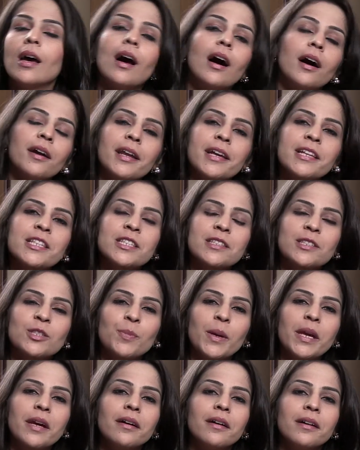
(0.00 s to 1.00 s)
Our next
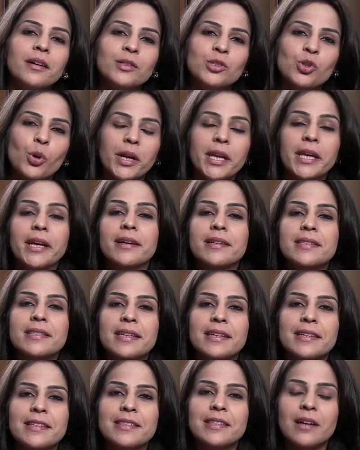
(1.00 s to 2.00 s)
speaker joining us
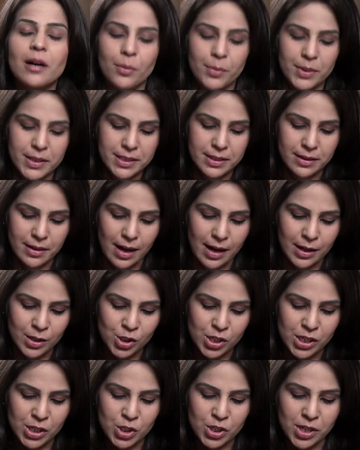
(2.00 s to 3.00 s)
is uh, Mr.
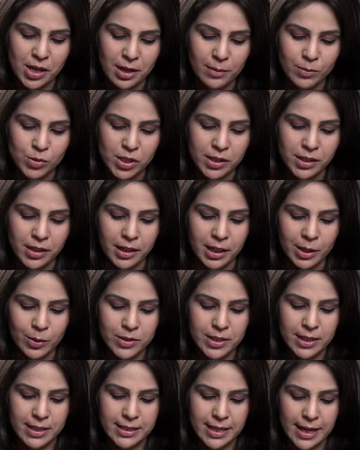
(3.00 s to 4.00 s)
Ashish Karamchandani,
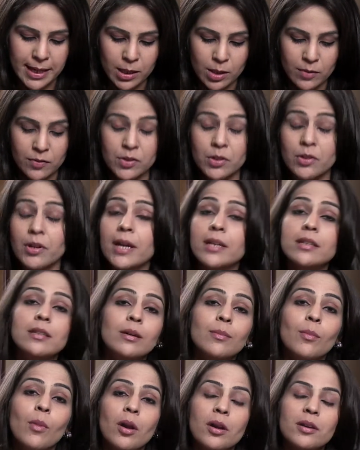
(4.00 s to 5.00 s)
who's Executive
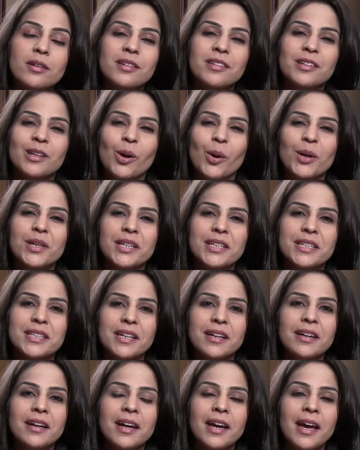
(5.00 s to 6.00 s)
Director, Monitor Deloitte
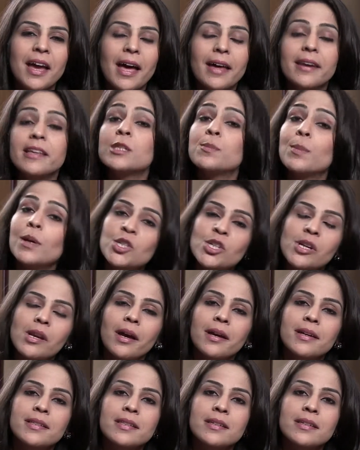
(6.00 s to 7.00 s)
India, and he
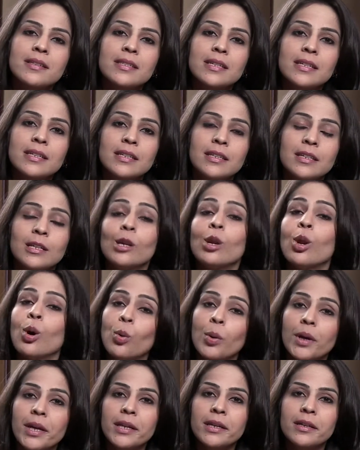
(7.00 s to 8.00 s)
specializes in
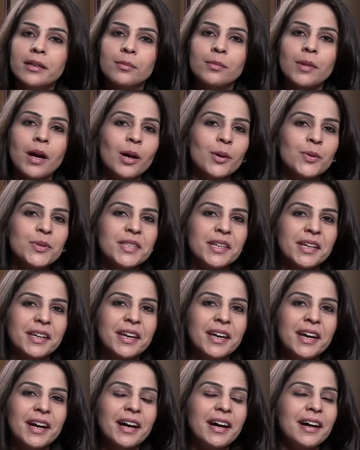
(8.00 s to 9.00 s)
low-income housing.
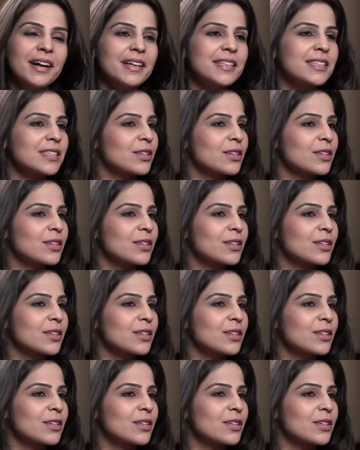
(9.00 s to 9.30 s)
It's